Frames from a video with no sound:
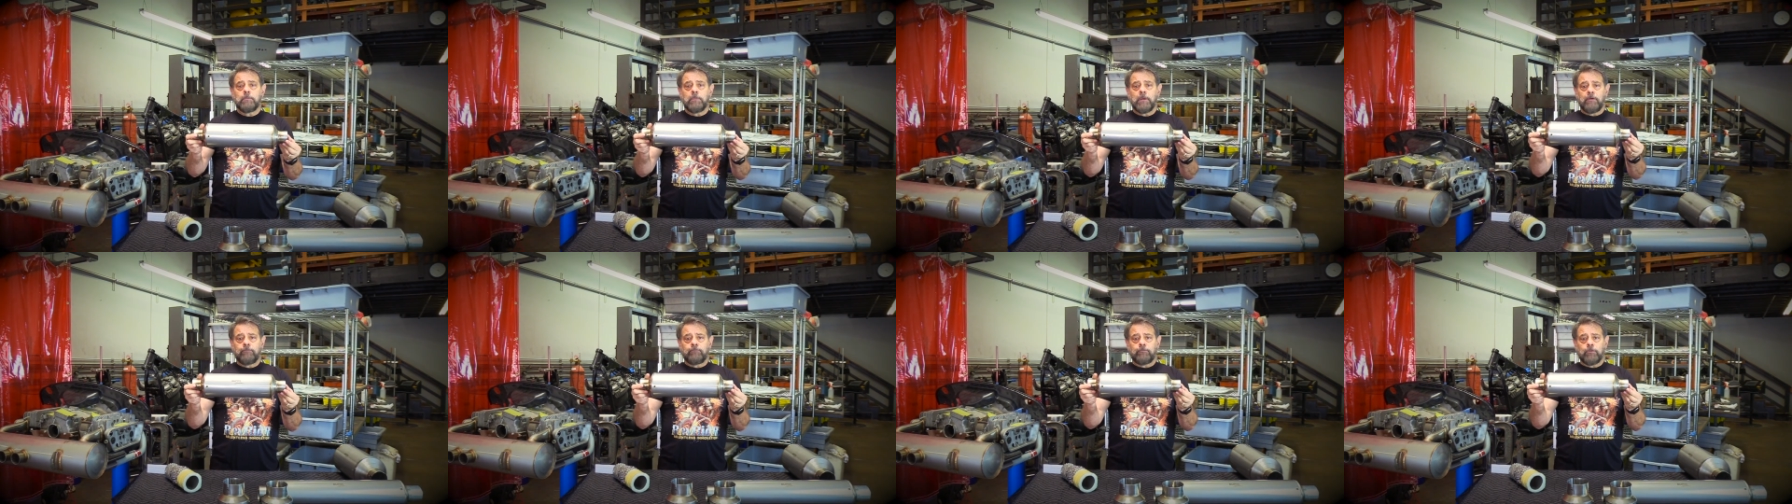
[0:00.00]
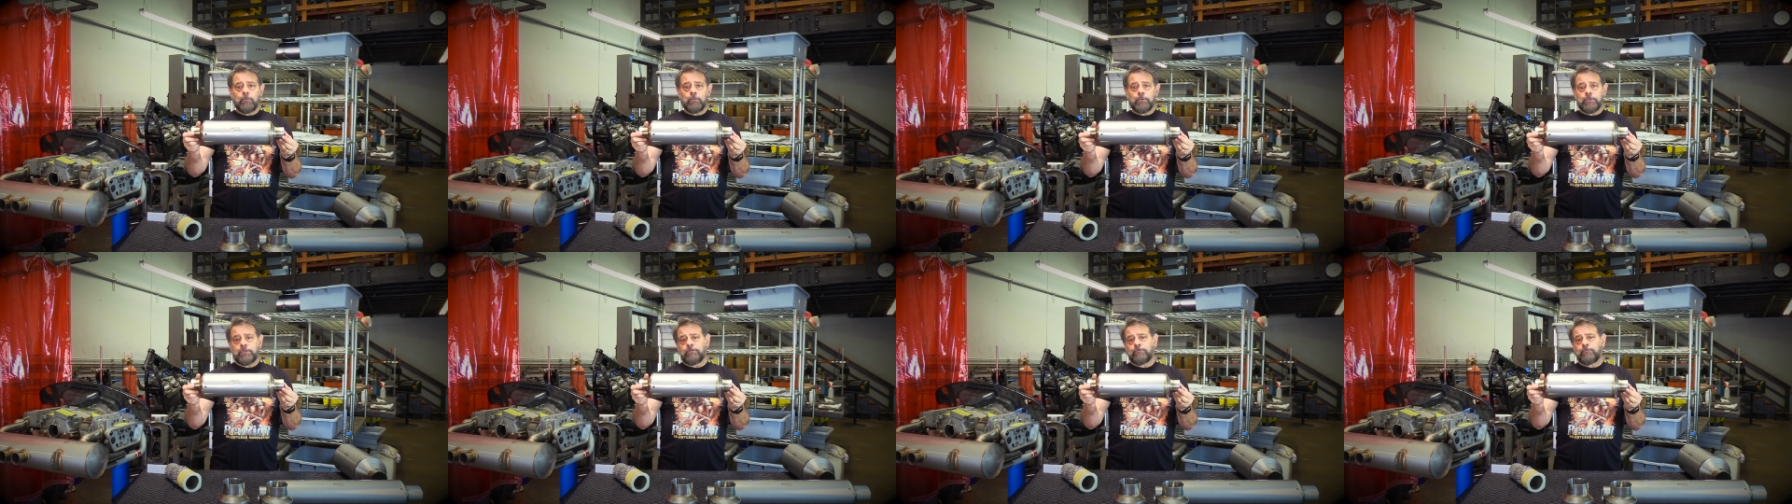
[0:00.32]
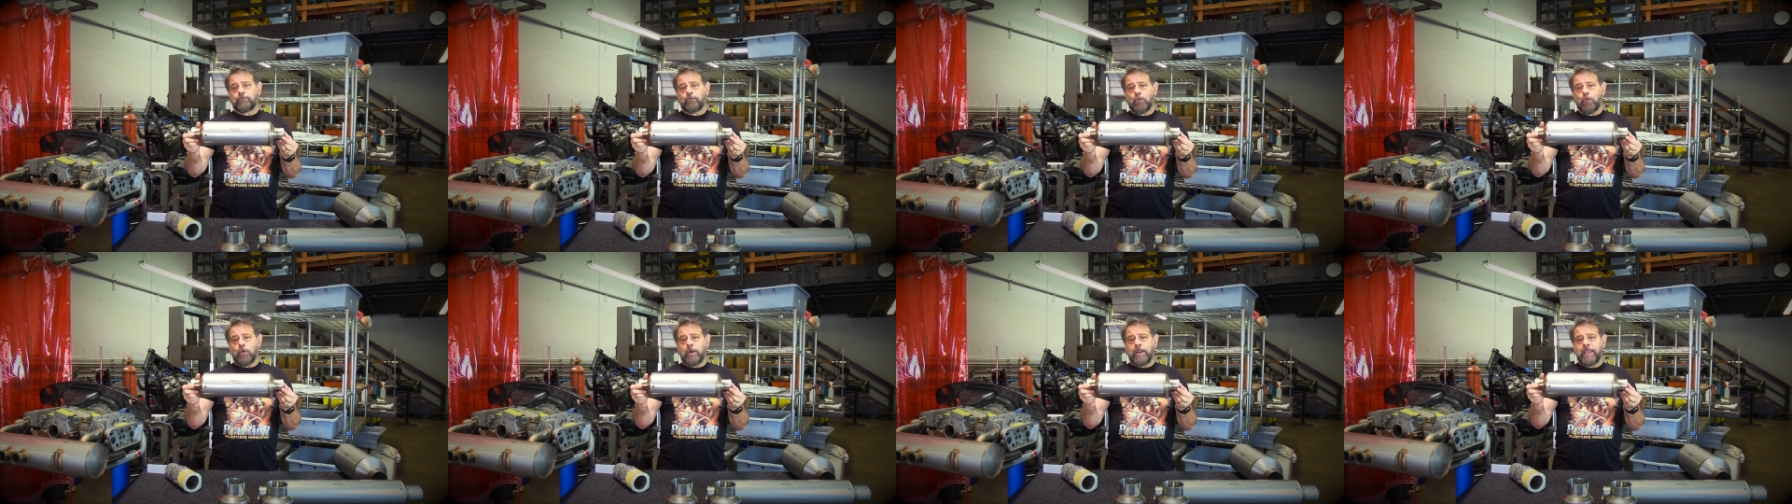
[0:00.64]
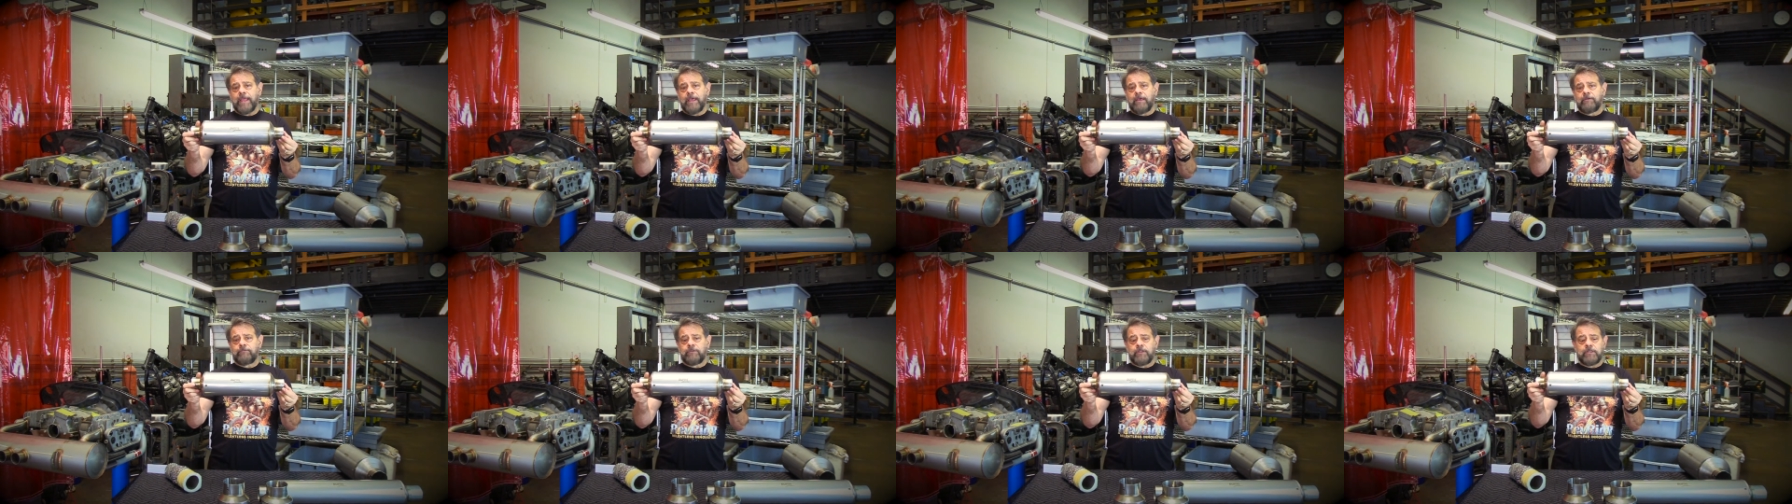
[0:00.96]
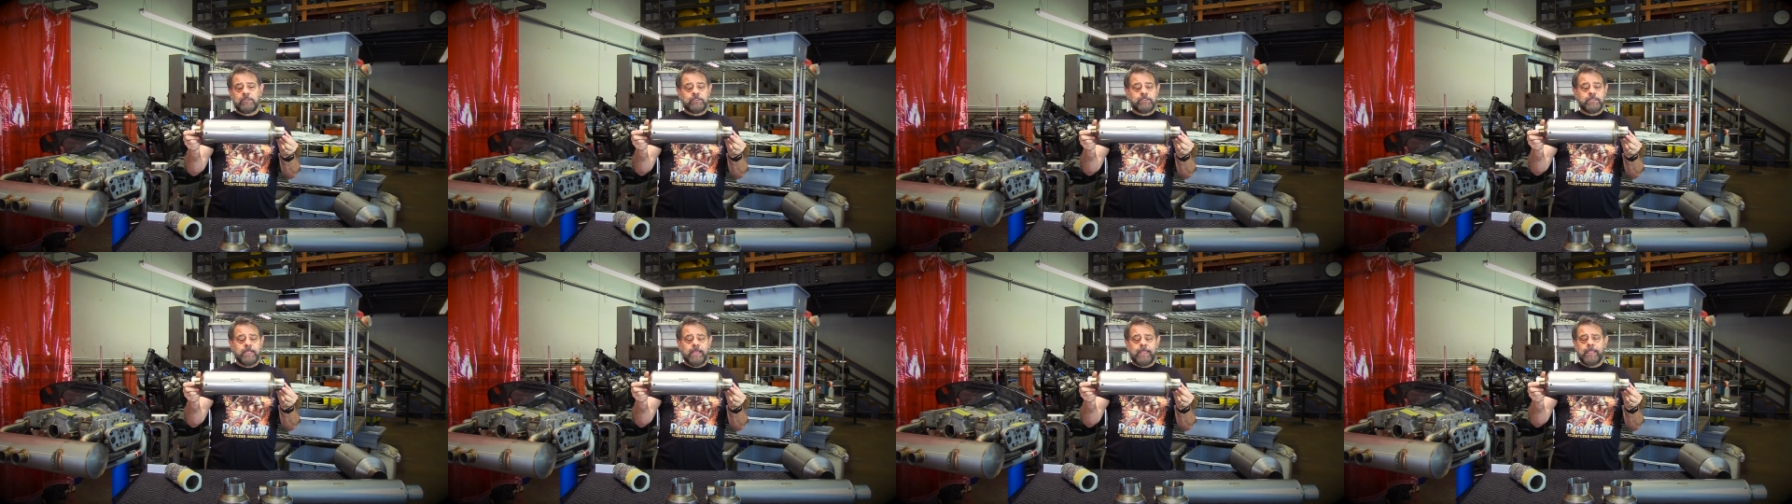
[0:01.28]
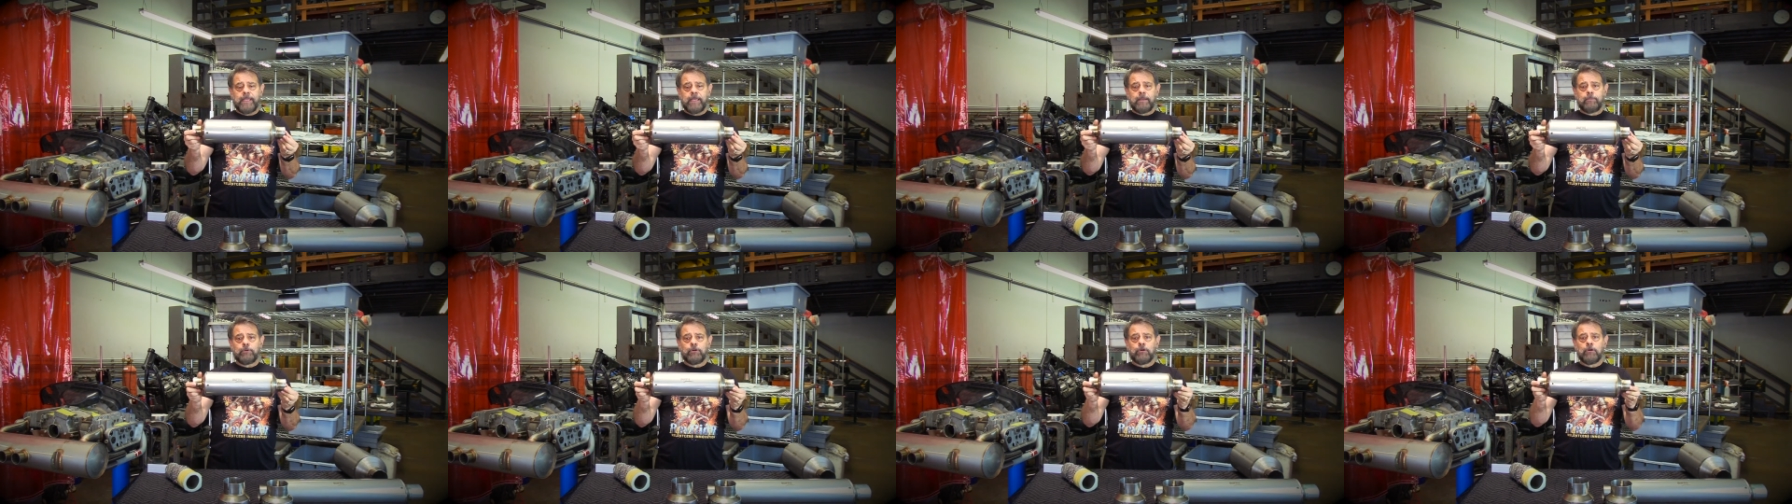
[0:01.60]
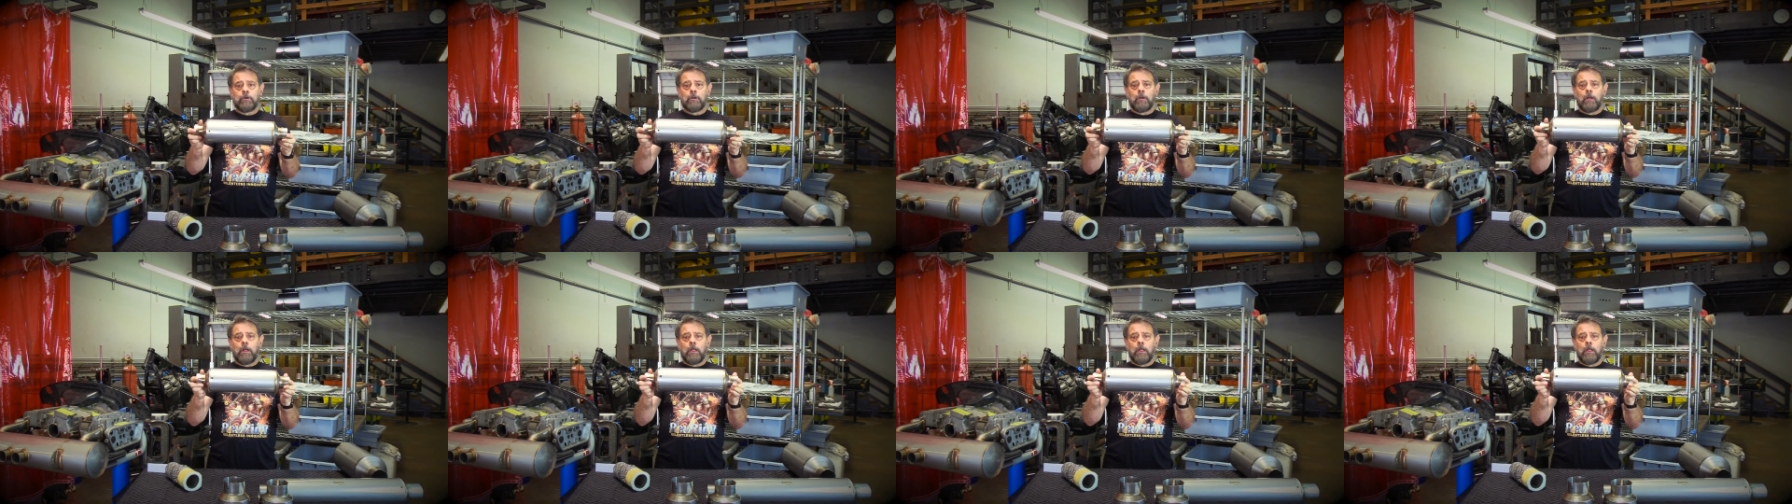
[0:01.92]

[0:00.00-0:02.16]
muffler with a four and a half inch diameter,